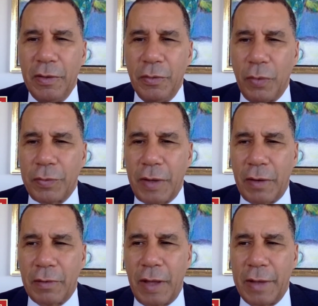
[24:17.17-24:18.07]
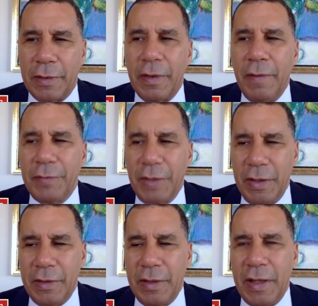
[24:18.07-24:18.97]
North Carolina
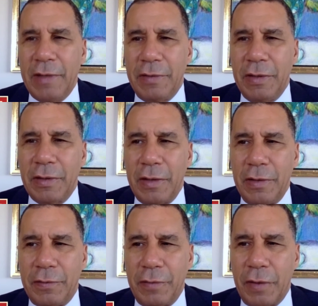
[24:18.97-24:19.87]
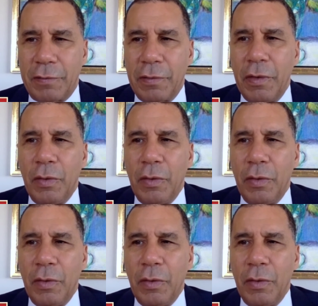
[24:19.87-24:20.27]
in 1896,